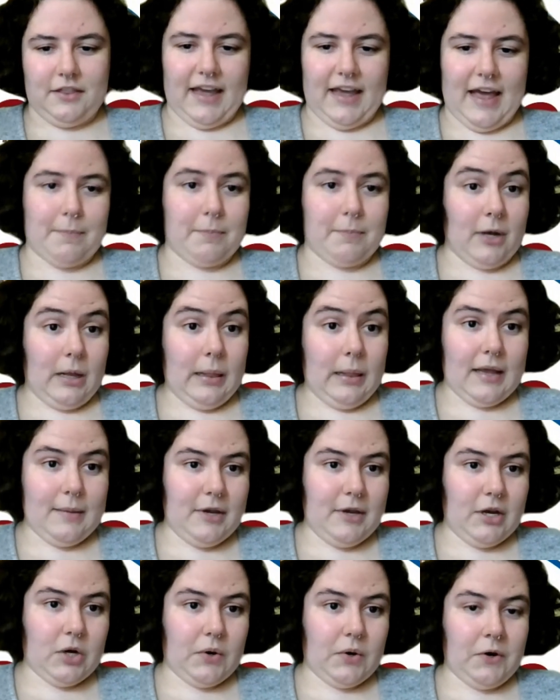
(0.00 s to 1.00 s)
the CAPA
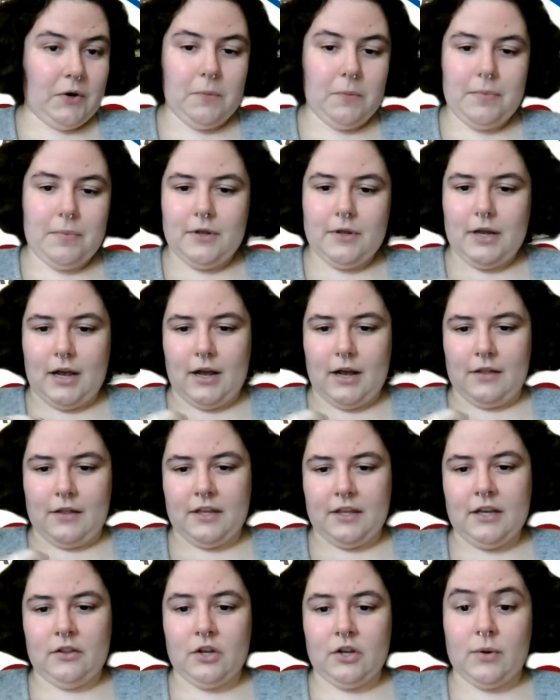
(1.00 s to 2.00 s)
Climate Group,
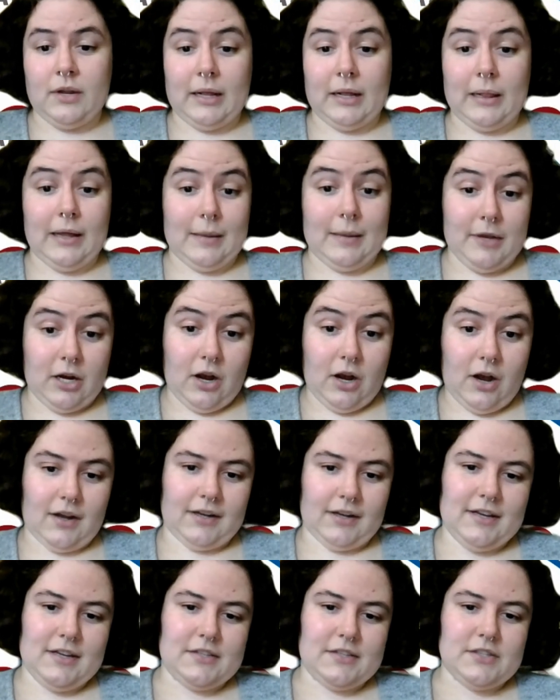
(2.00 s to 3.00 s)
the Illinois Climate
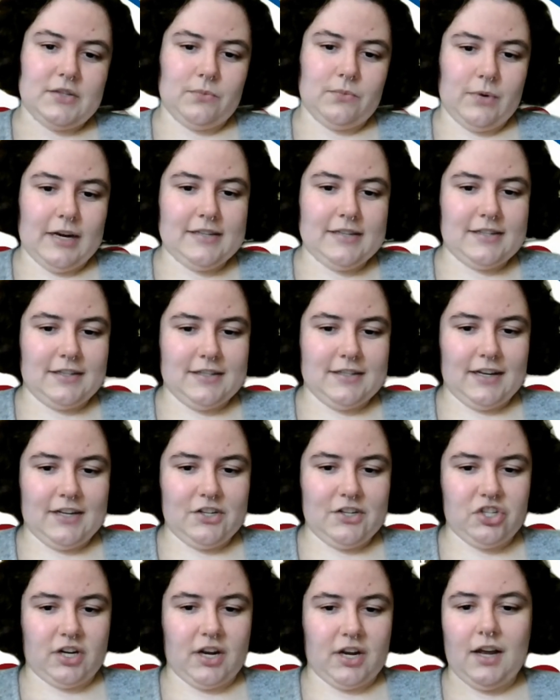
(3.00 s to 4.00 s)
Caucus, Rising
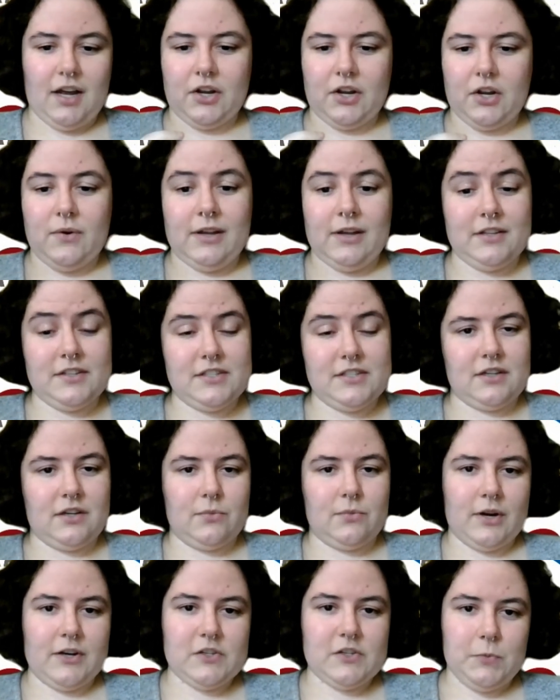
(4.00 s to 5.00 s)
Tide Chicago, and the
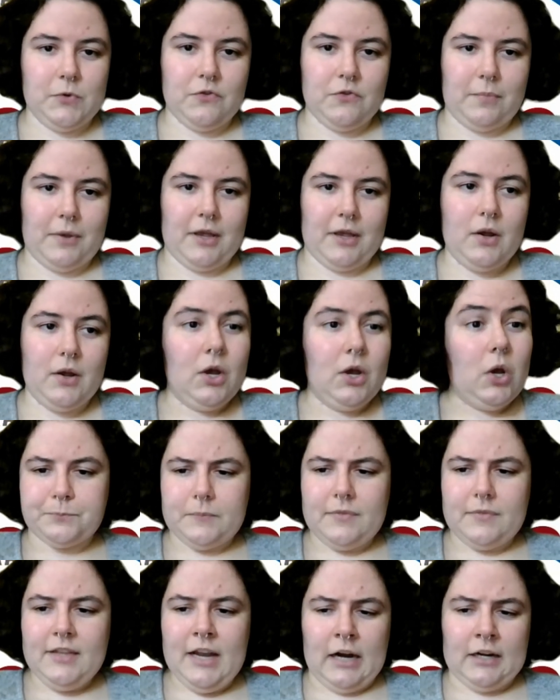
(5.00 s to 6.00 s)
Sunrise Movement.
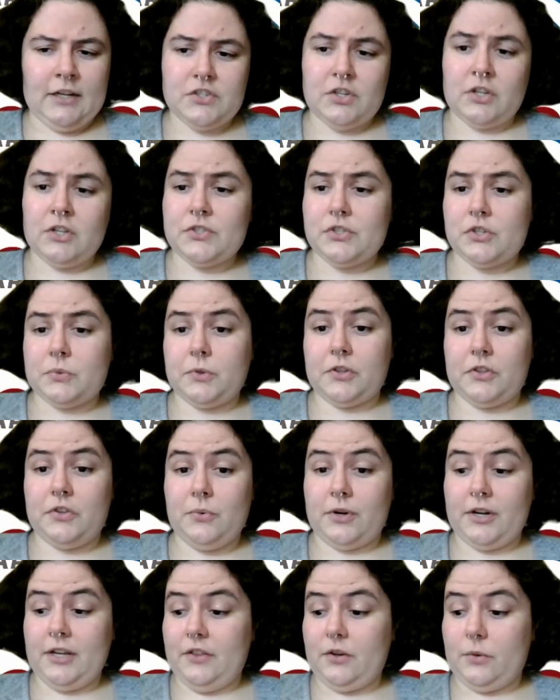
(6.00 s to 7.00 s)
And it's also worth
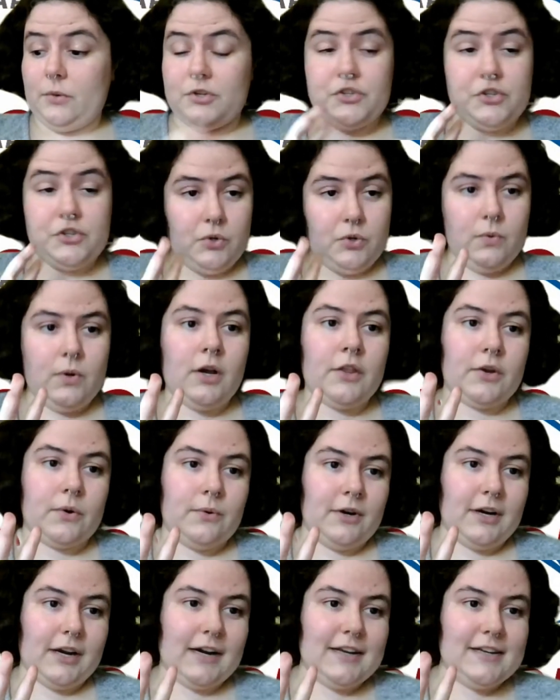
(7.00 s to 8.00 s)
noting, there were two other
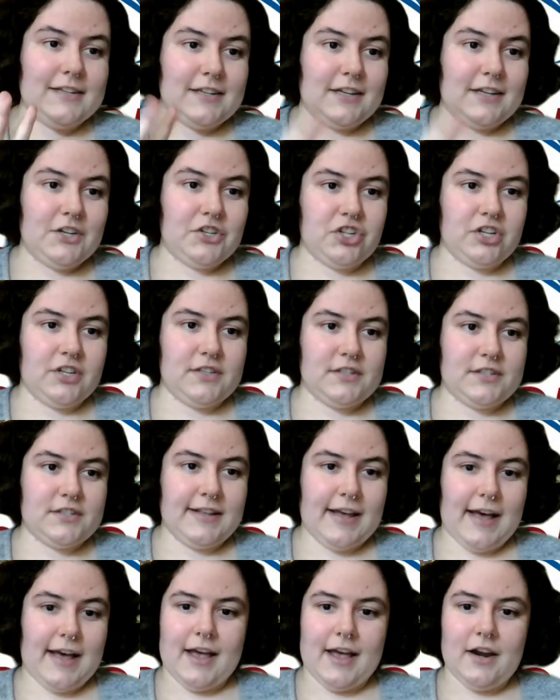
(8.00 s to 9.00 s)

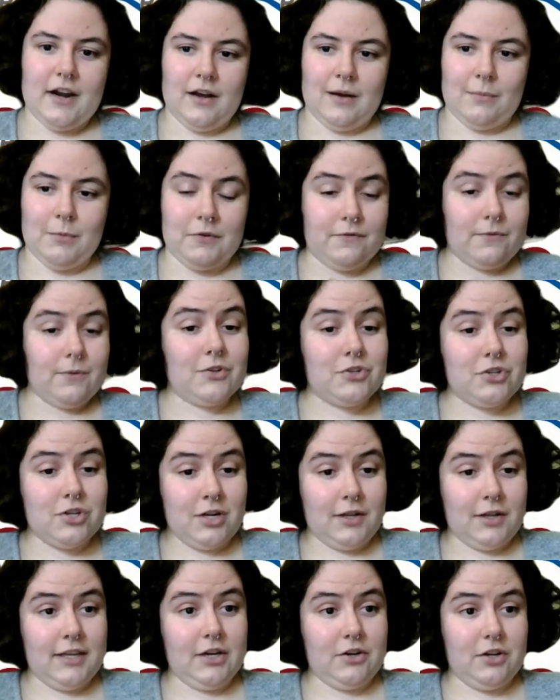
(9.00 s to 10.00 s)
organizations that
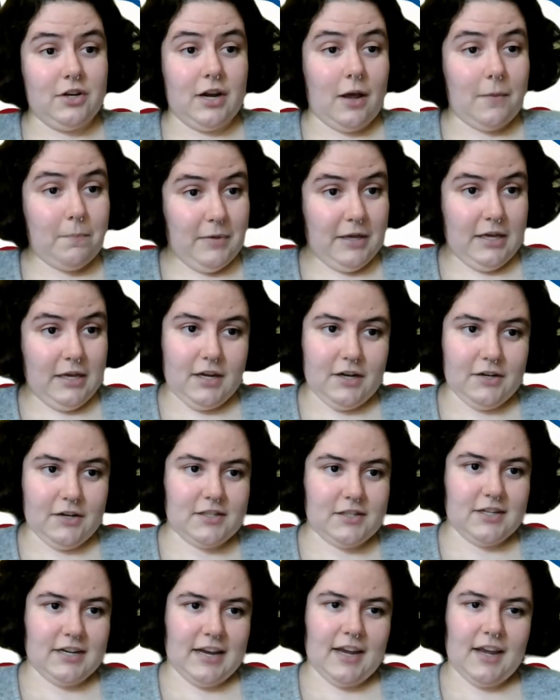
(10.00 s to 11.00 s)
unfortunately could not be here
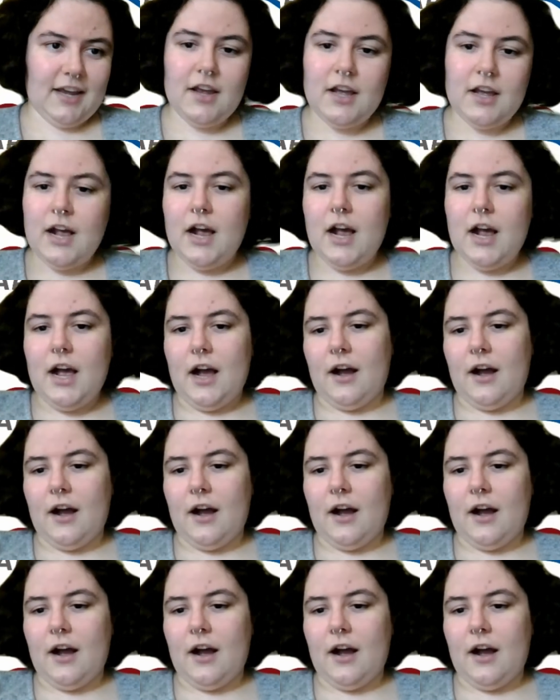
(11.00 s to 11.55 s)
today.